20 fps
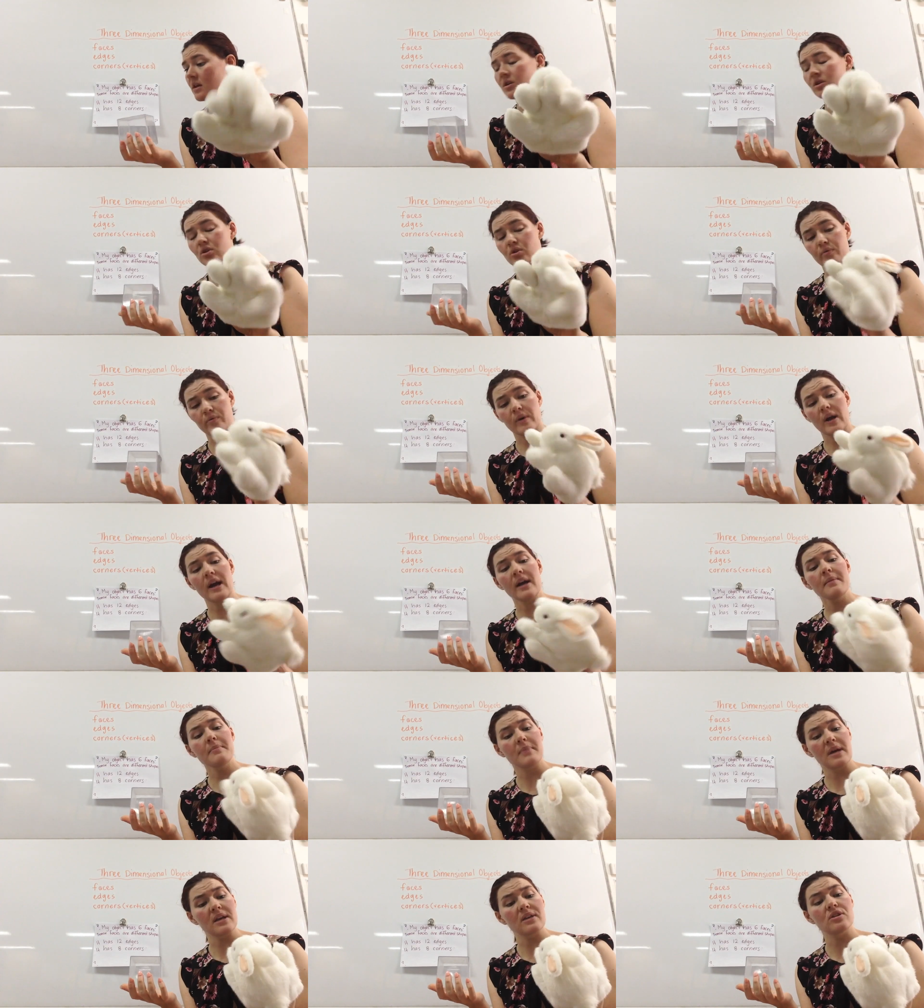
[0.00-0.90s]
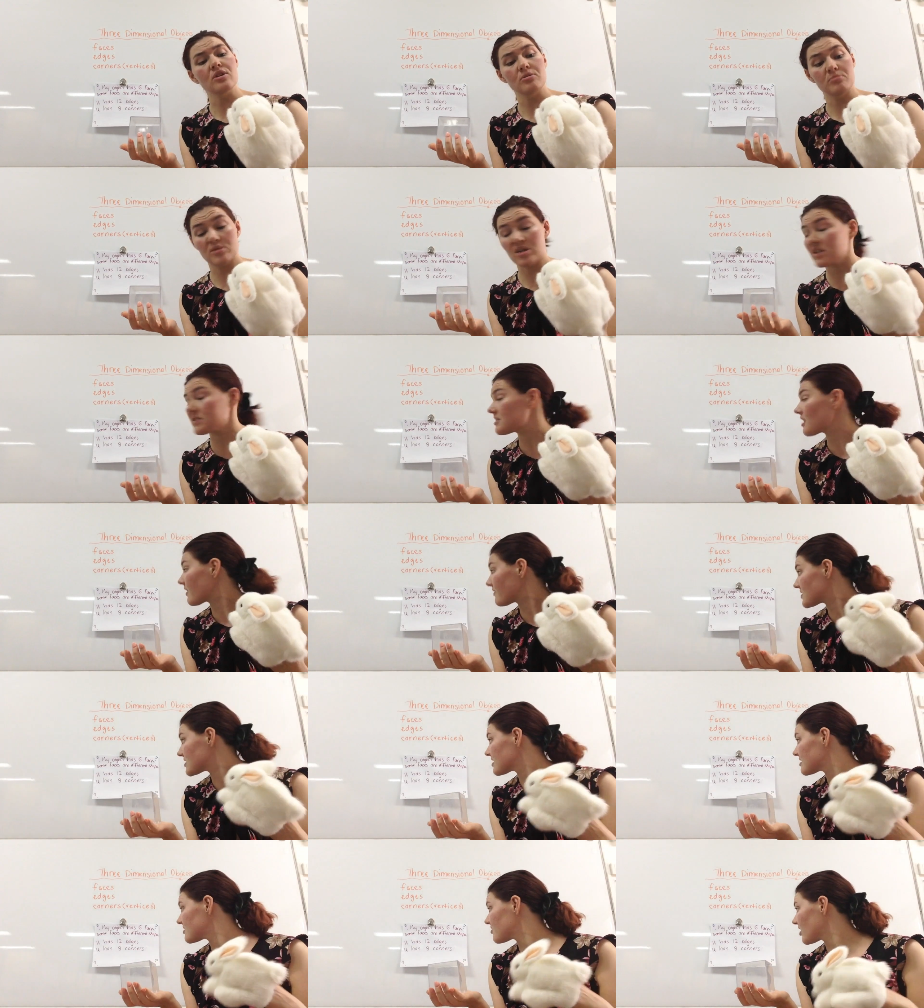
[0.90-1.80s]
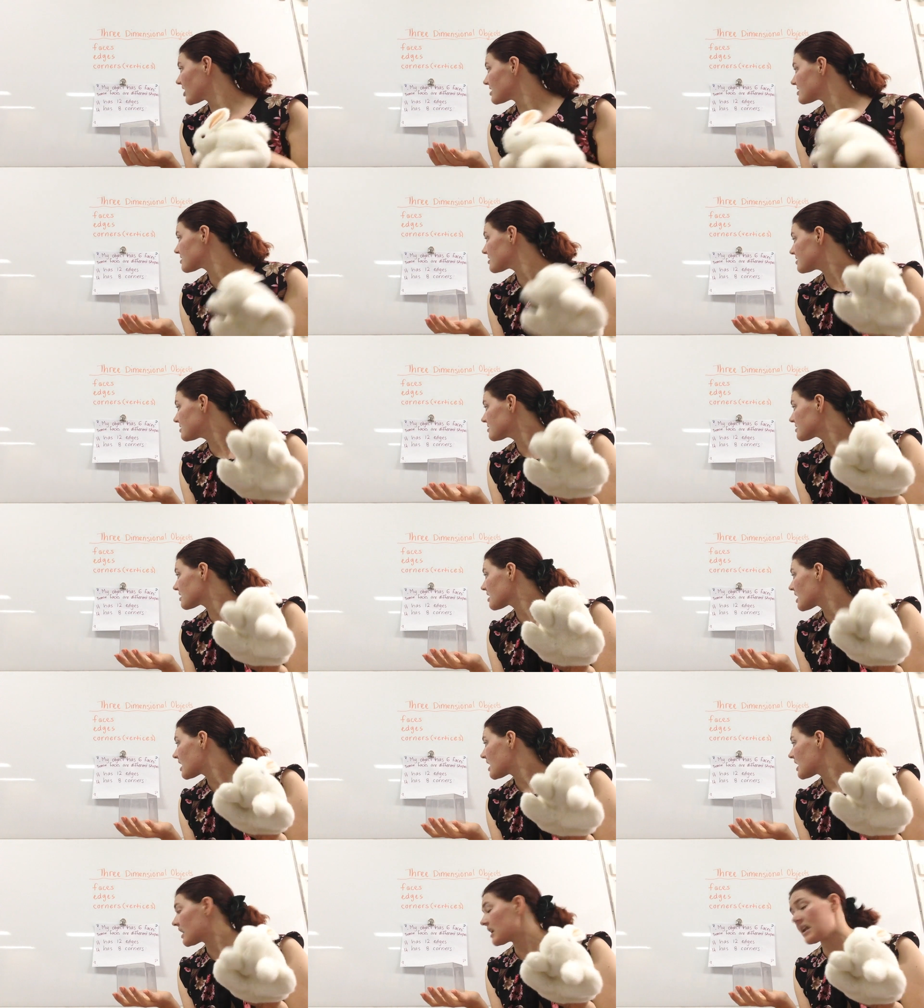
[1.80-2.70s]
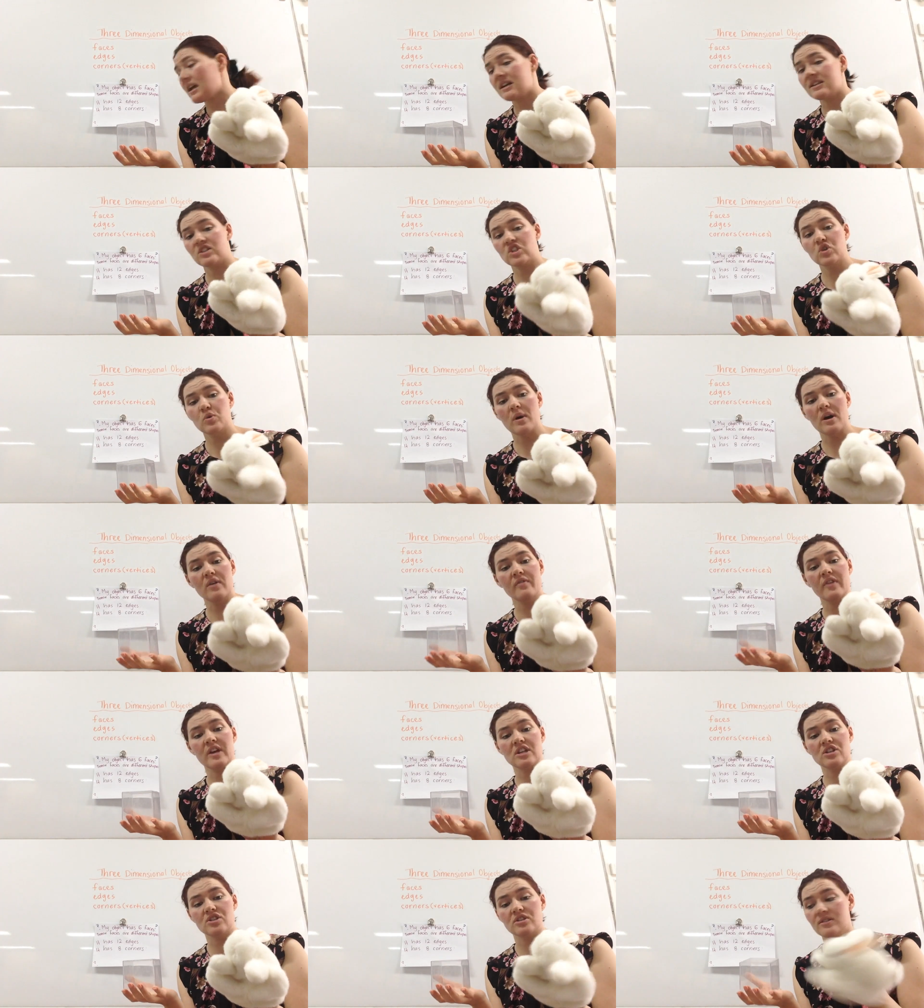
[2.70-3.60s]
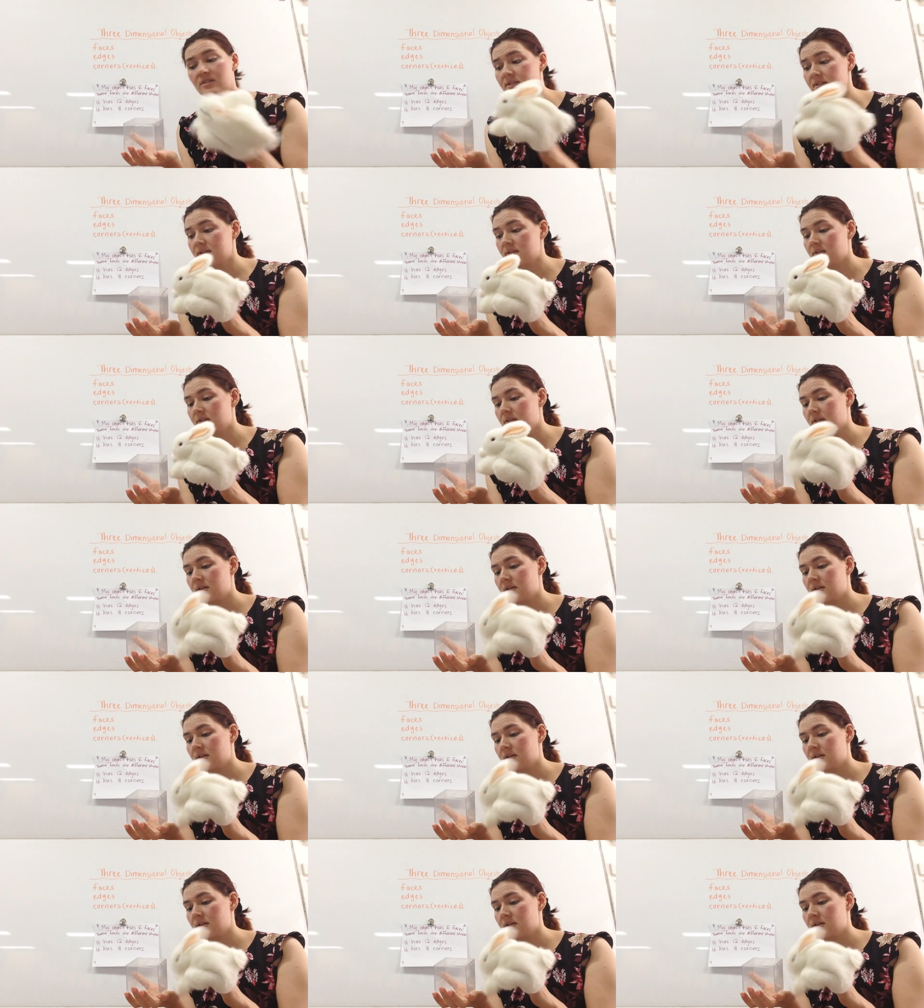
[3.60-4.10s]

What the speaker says: You're right, my cube does have 6 faces. It has 12 edges.